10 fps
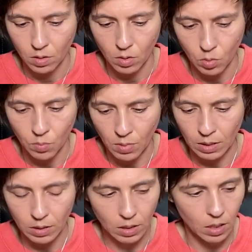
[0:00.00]
You
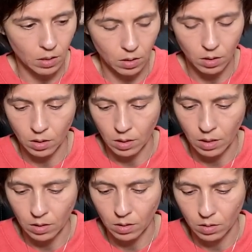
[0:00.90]
might not look
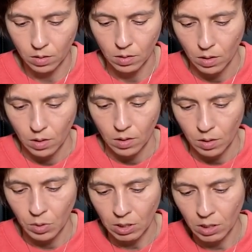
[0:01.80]
at it.
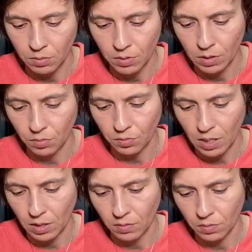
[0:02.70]
Let me clarify the
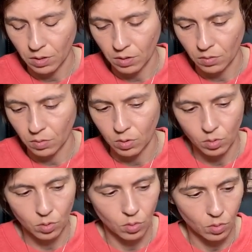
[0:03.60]
Five of
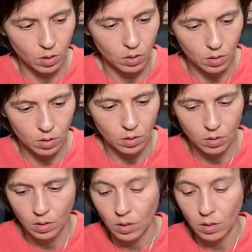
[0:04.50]
Swords.